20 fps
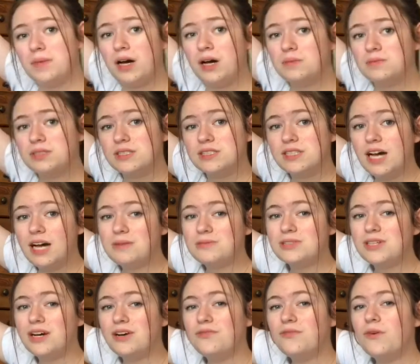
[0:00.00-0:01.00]
up to the top
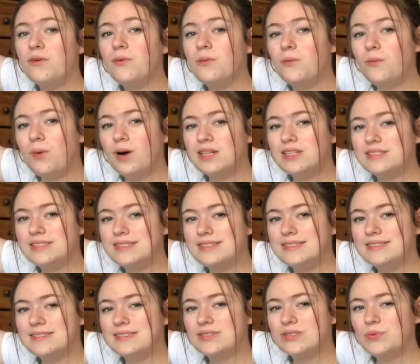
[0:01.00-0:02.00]
shelf
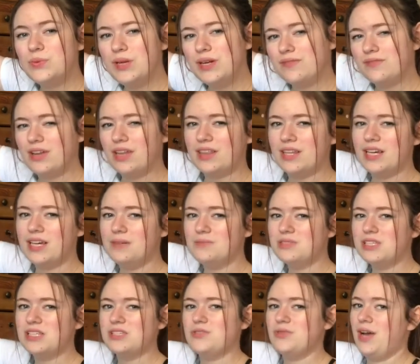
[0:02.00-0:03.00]
once Queen of Nothing comes
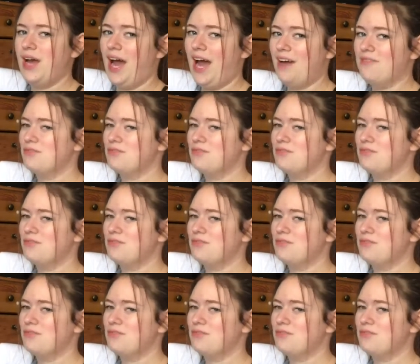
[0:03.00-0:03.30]
in, so I have